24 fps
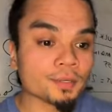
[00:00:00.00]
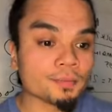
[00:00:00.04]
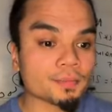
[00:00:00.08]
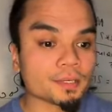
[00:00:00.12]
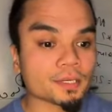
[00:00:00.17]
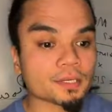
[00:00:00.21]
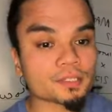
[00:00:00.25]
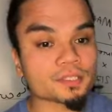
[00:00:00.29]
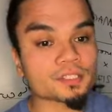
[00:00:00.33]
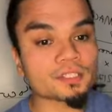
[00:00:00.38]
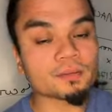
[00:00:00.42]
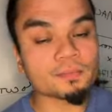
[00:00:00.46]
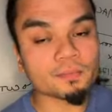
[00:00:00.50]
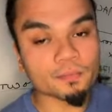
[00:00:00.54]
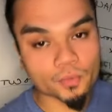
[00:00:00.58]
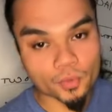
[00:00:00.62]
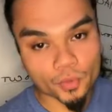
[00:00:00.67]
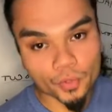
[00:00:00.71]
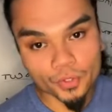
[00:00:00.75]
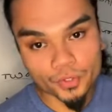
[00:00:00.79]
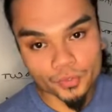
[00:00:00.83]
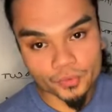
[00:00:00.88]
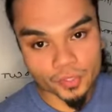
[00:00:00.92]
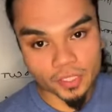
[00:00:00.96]
because the
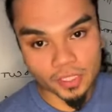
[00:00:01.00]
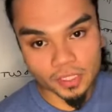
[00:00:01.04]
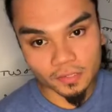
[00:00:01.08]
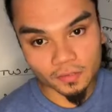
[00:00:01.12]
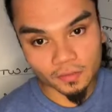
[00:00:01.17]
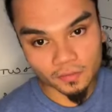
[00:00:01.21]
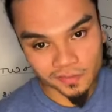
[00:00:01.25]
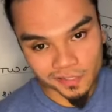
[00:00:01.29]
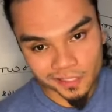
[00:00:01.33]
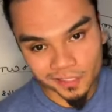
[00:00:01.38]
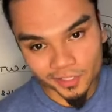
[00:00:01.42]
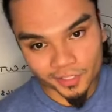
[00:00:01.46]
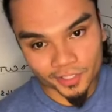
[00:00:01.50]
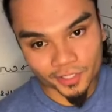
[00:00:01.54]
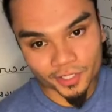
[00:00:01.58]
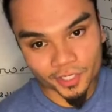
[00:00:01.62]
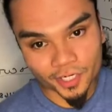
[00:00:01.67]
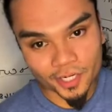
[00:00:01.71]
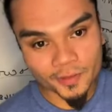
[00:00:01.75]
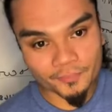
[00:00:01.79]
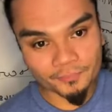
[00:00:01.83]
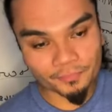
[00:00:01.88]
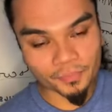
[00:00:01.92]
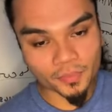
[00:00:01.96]
more you can
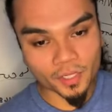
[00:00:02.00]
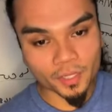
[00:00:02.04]
learn